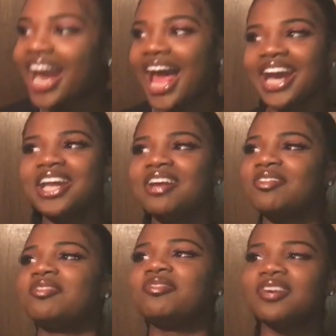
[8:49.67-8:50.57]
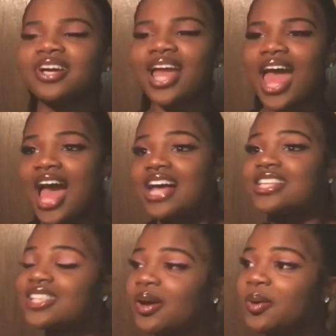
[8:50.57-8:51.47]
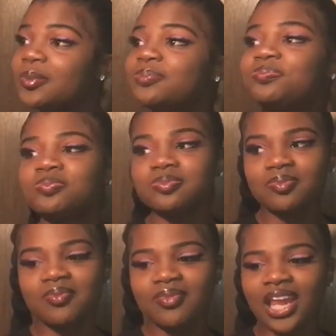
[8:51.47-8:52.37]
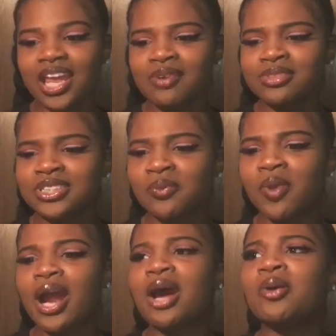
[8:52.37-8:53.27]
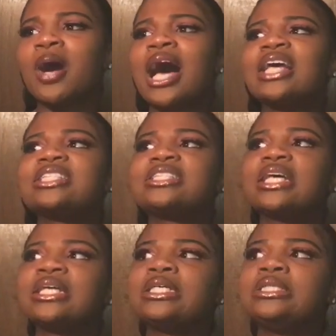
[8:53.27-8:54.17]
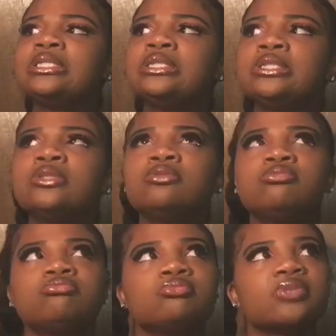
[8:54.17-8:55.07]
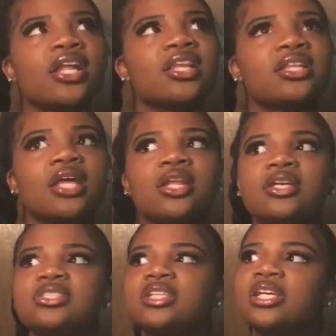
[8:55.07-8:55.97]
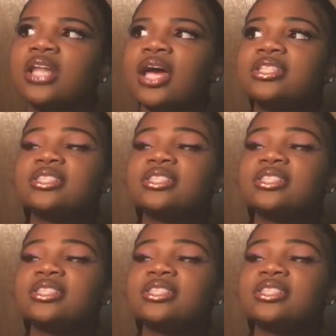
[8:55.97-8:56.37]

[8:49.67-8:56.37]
like, I didn't give a fuck. So, it was around, I say, I think they let us in at like